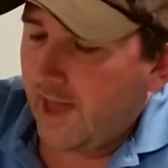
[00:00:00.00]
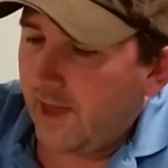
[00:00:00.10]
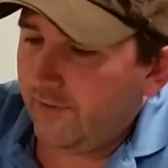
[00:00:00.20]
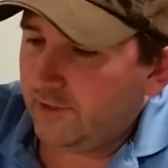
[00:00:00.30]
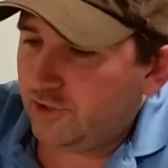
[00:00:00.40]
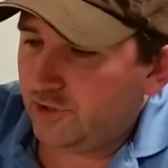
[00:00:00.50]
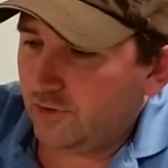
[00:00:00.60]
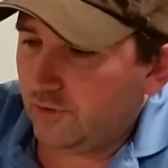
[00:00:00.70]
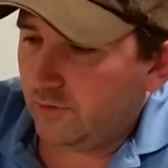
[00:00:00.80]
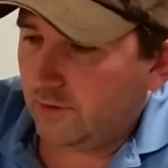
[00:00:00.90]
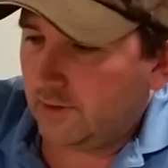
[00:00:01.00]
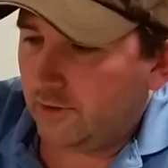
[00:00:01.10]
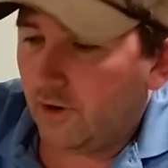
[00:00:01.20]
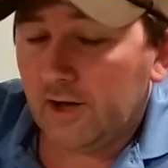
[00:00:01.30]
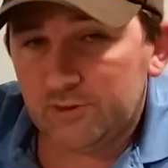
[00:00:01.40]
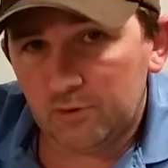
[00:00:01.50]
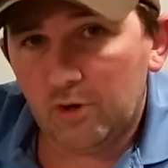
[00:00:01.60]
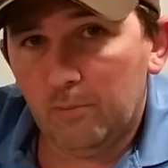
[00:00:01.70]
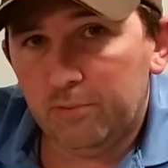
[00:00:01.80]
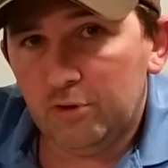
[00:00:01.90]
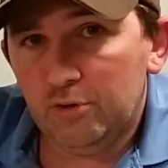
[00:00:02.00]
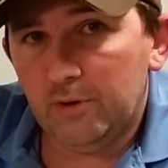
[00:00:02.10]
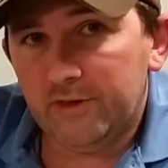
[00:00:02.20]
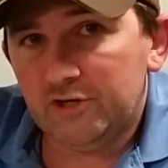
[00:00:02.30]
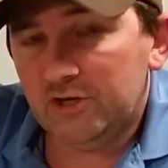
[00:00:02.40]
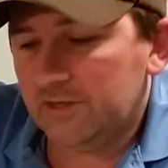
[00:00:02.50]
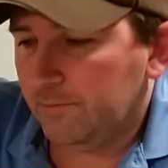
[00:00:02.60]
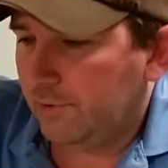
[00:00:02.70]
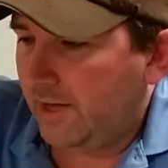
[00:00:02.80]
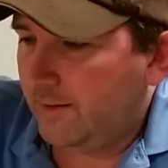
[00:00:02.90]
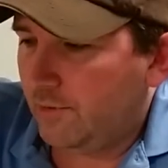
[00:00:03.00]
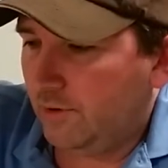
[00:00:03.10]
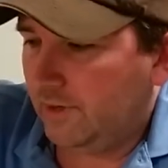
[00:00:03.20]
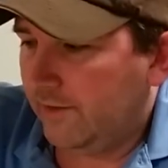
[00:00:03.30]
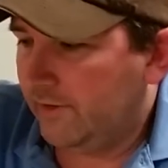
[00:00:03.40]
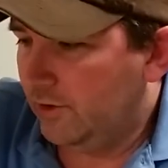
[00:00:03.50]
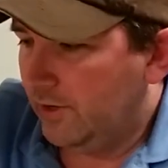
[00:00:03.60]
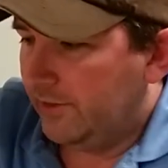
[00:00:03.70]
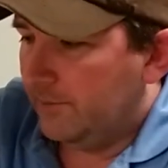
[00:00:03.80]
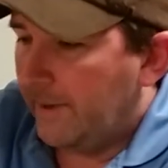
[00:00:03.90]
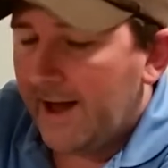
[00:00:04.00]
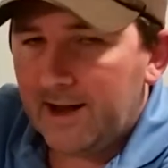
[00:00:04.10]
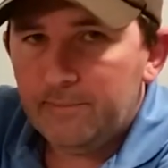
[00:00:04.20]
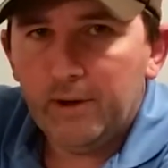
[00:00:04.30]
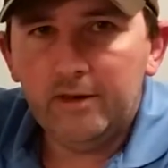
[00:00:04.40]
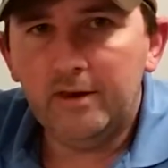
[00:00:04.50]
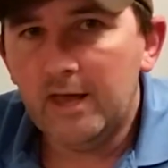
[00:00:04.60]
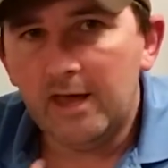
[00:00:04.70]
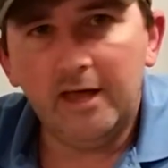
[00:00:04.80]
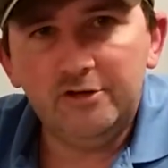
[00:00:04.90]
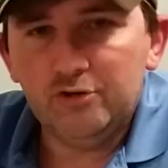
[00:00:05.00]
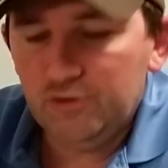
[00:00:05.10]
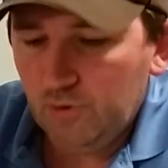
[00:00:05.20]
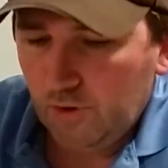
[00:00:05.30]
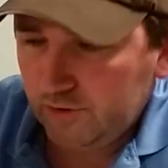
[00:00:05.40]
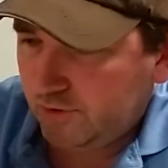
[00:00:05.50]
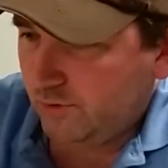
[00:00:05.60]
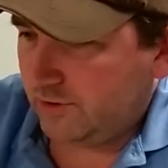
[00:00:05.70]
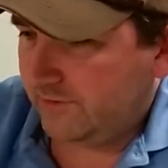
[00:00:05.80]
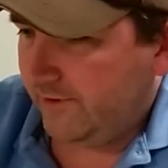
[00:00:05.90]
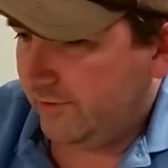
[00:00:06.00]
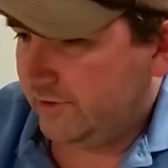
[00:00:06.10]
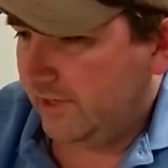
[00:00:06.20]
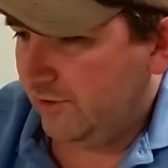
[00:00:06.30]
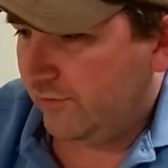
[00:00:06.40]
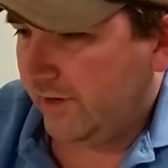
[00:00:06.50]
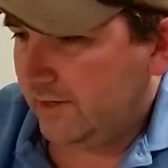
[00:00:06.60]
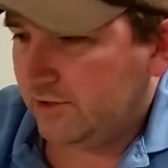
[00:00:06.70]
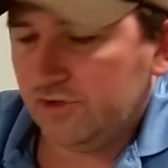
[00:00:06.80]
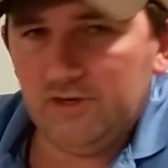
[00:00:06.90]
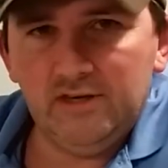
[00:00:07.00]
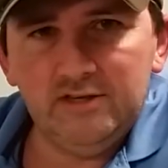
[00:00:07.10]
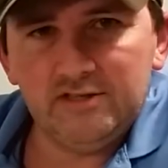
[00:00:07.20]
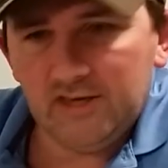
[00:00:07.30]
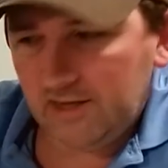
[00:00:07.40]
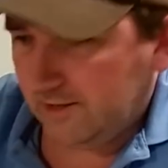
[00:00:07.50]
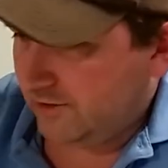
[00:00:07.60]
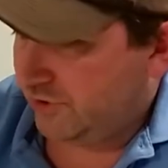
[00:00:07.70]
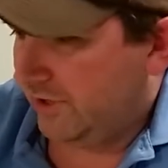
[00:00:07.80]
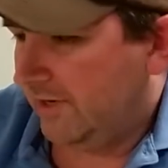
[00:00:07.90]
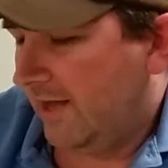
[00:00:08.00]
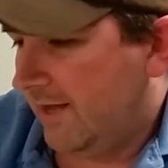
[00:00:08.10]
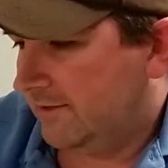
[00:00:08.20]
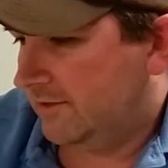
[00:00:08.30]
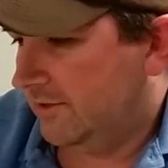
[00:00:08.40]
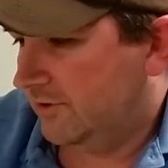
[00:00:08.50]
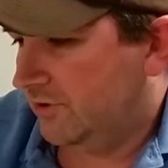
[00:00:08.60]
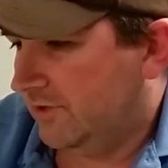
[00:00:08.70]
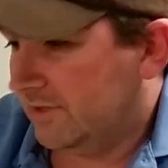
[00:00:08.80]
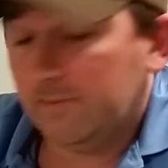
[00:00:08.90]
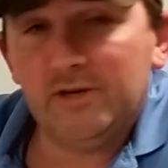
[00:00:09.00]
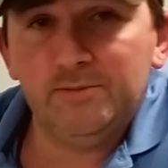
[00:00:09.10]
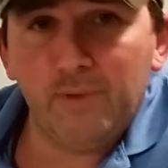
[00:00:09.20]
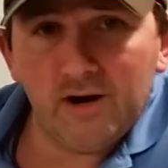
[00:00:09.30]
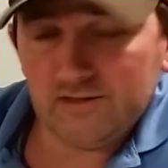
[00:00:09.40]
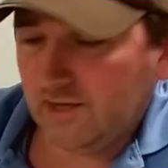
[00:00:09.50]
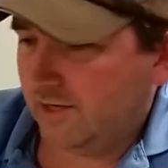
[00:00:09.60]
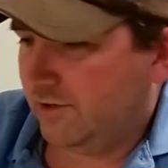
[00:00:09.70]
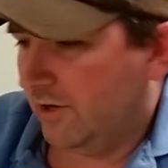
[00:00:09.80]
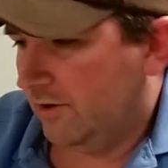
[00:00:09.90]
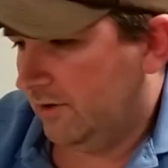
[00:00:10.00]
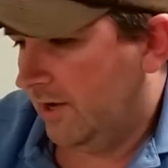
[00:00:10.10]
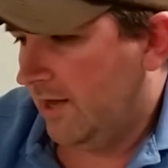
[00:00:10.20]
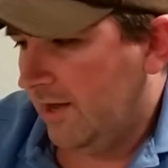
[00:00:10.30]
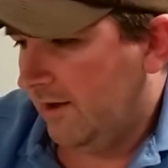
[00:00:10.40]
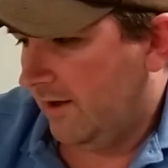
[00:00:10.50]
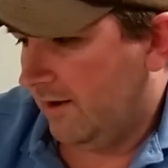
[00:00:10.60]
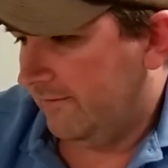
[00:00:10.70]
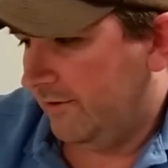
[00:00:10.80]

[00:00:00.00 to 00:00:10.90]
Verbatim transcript: And then she'll, uh, her eyes will go blue and then she's in play mode. And then you hit the back button and she'll do all sorts of interesting tricks. She sings, she dances, she sometimes barks like a dog. Uh,